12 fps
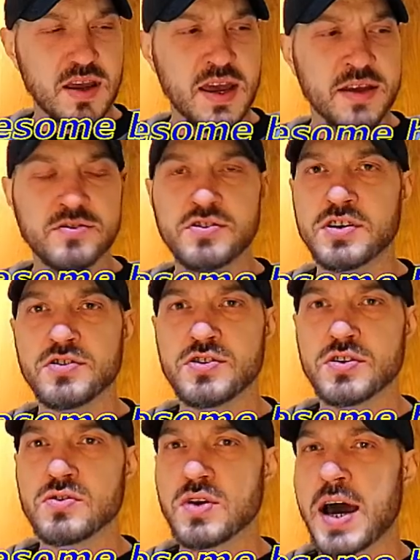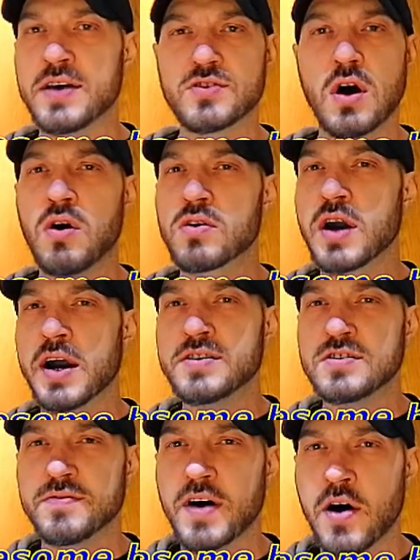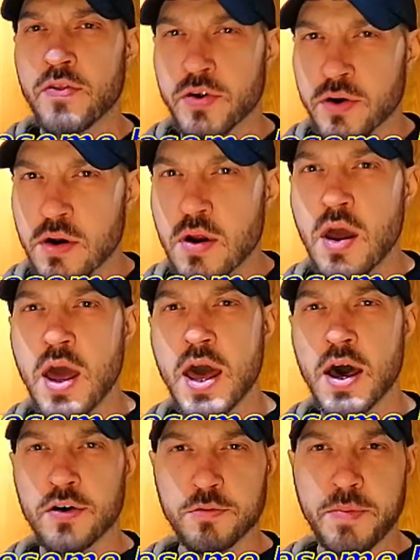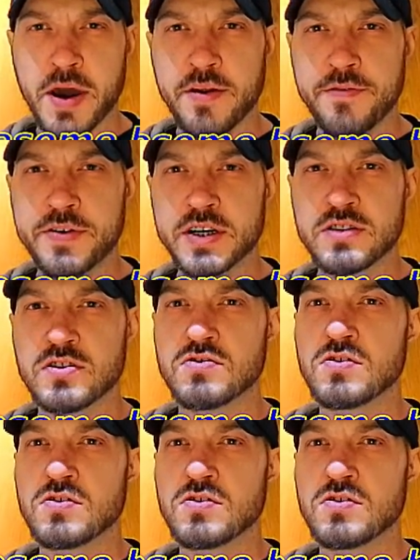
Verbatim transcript: And ginger has all kinds of other health benefits.